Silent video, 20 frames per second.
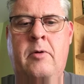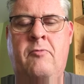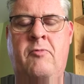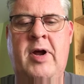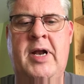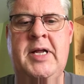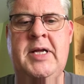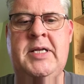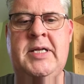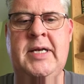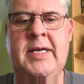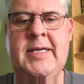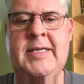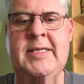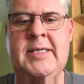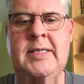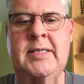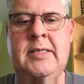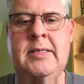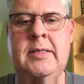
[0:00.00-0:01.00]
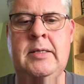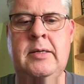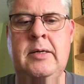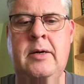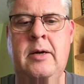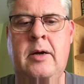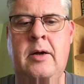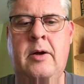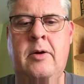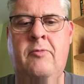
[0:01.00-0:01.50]
ready to listen,
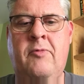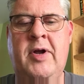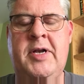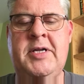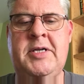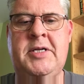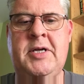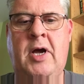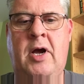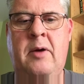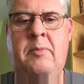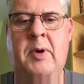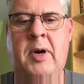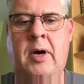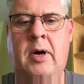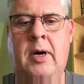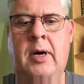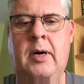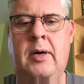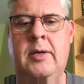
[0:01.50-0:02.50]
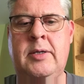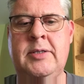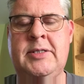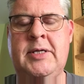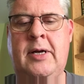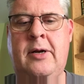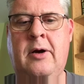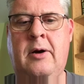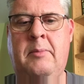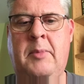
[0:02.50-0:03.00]
ready to open our hearts
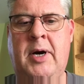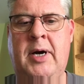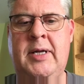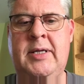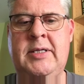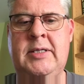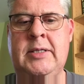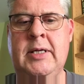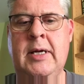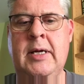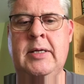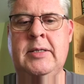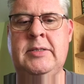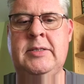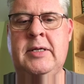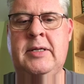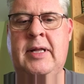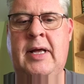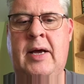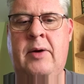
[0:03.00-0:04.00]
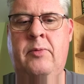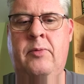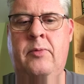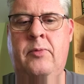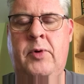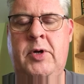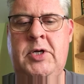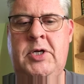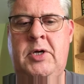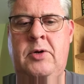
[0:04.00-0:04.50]
and our minds to that
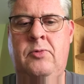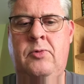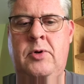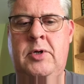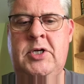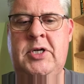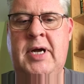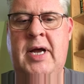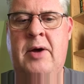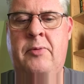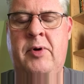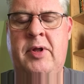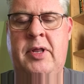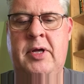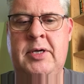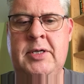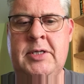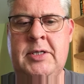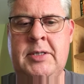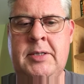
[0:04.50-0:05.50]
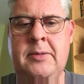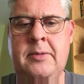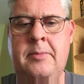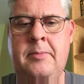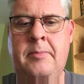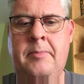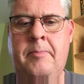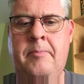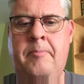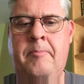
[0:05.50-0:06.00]
which you would share with us.
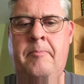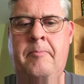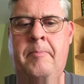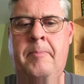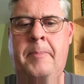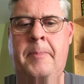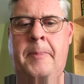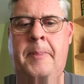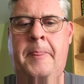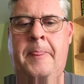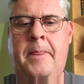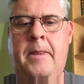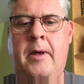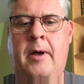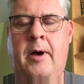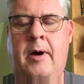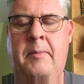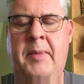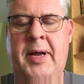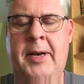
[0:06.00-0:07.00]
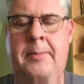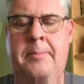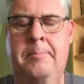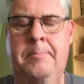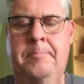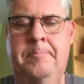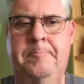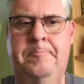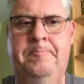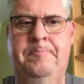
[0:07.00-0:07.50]
Amen.
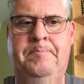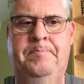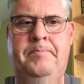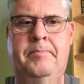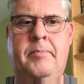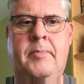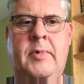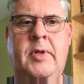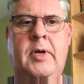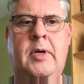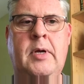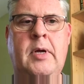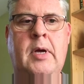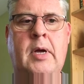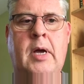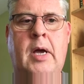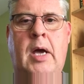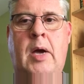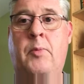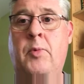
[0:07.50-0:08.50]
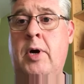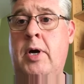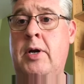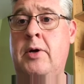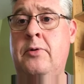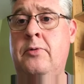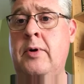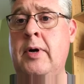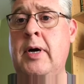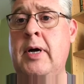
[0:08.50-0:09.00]
And we're
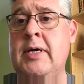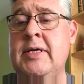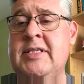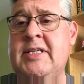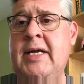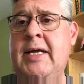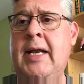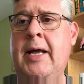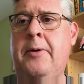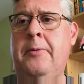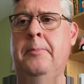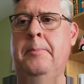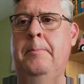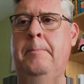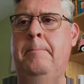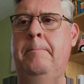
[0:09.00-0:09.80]
going to uh, sing now.